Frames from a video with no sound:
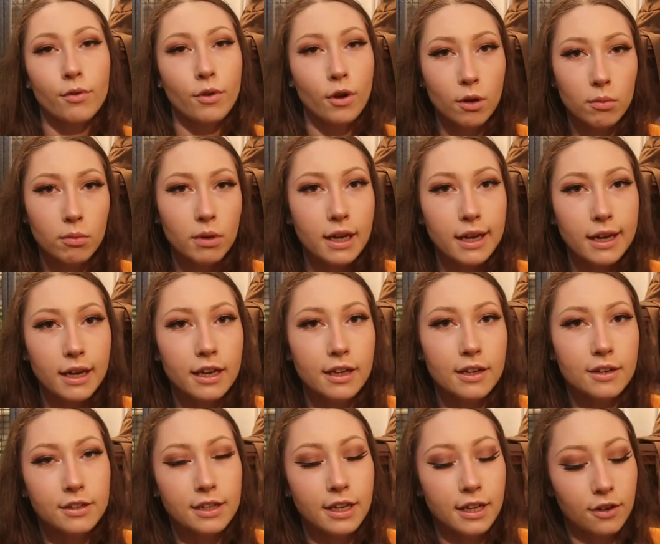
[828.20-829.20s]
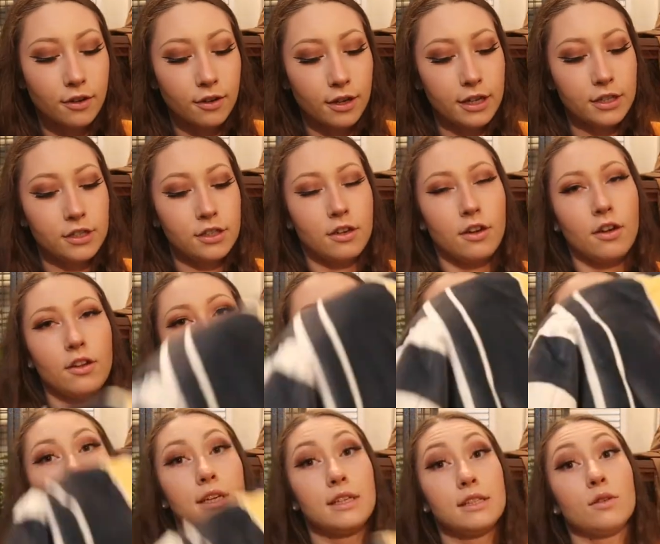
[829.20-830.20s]
throw blanket or decoration,
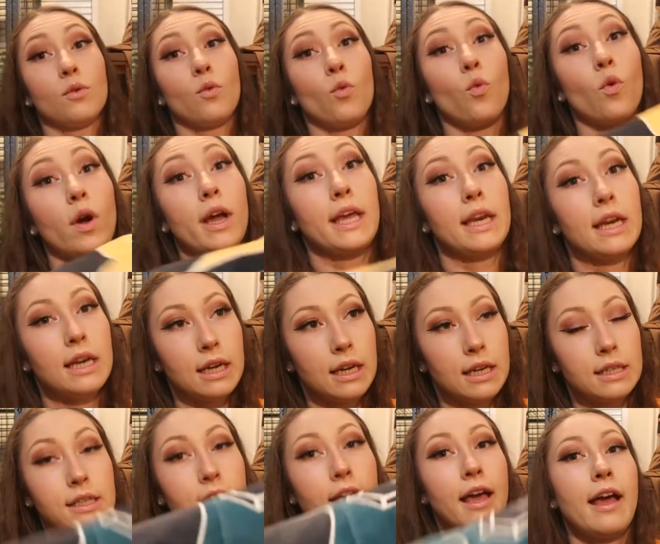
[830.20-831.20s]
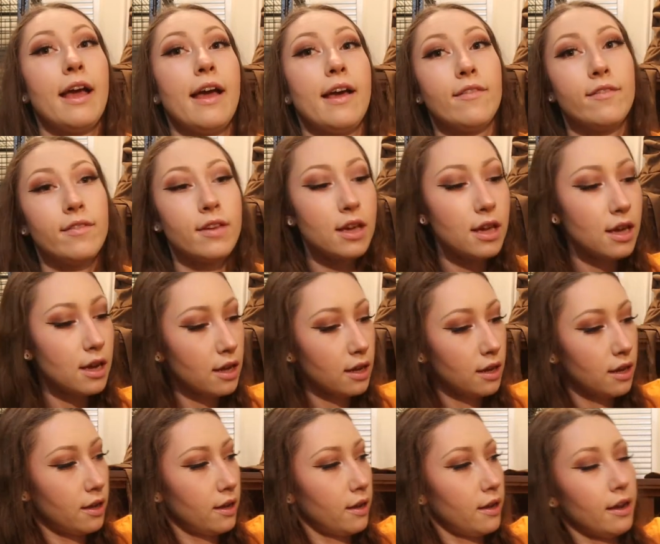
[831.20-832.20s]
although it is weighted. It's heavy,
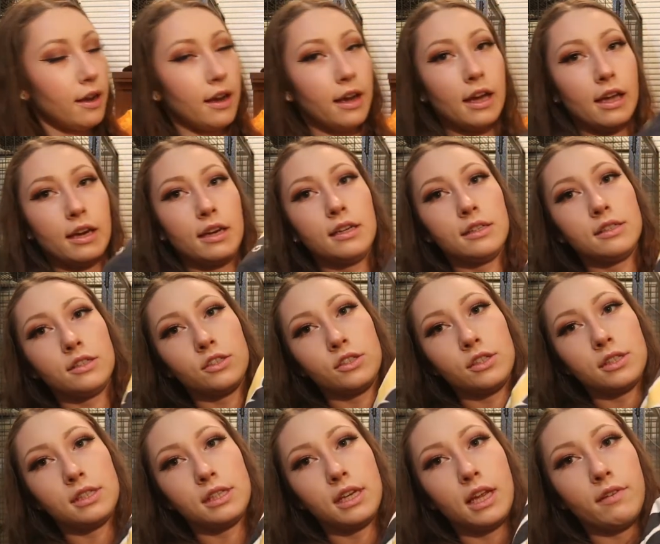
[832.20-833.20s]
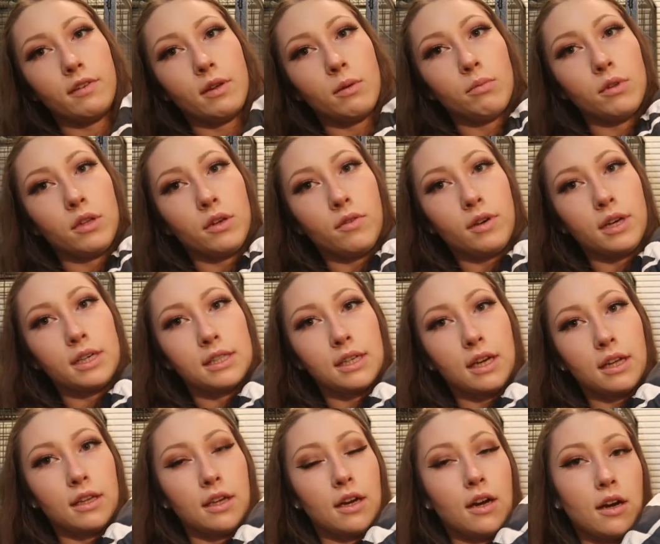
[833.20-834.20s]
and it's just navy blue, and it's
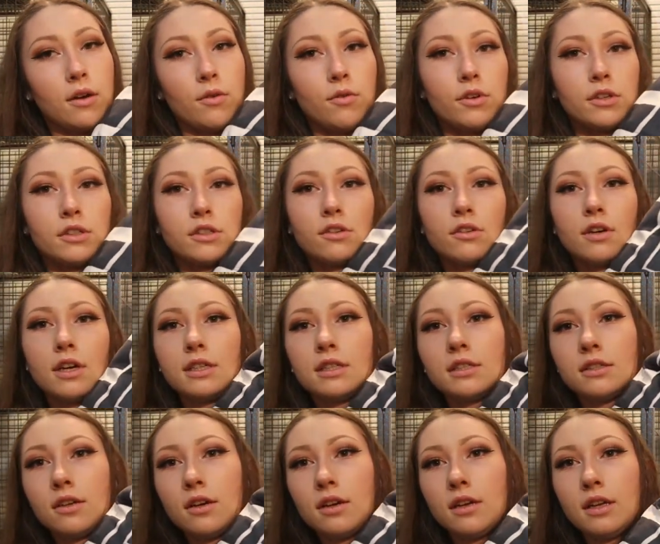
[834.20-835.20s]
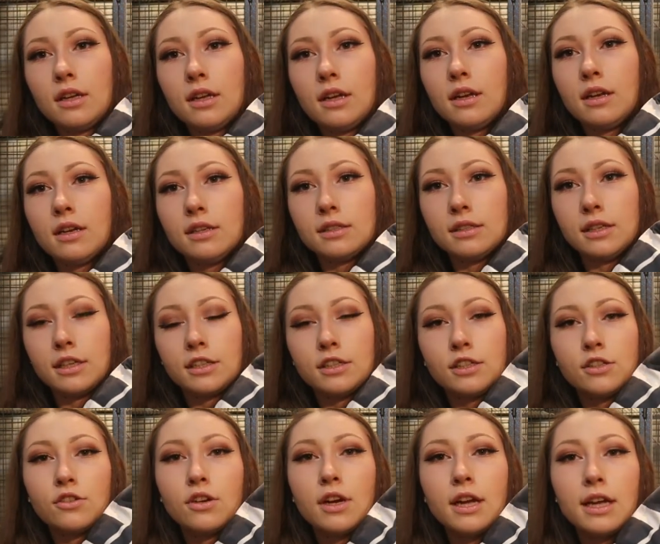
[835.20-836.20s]
got the Hogwarts crest on it. It's like
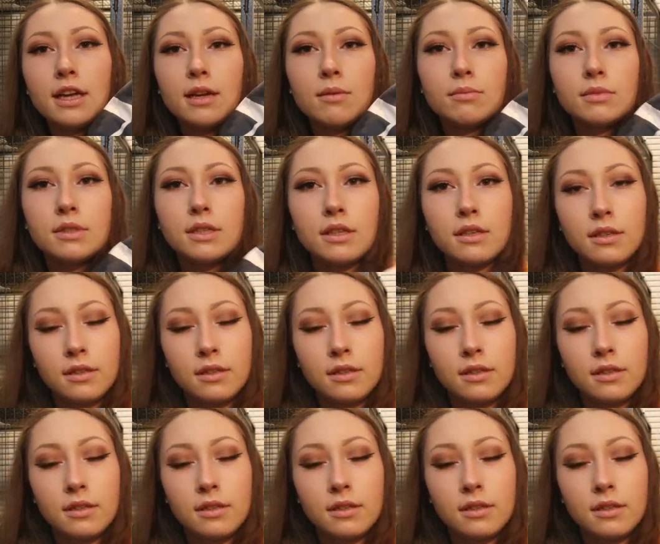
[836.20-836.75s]
striped.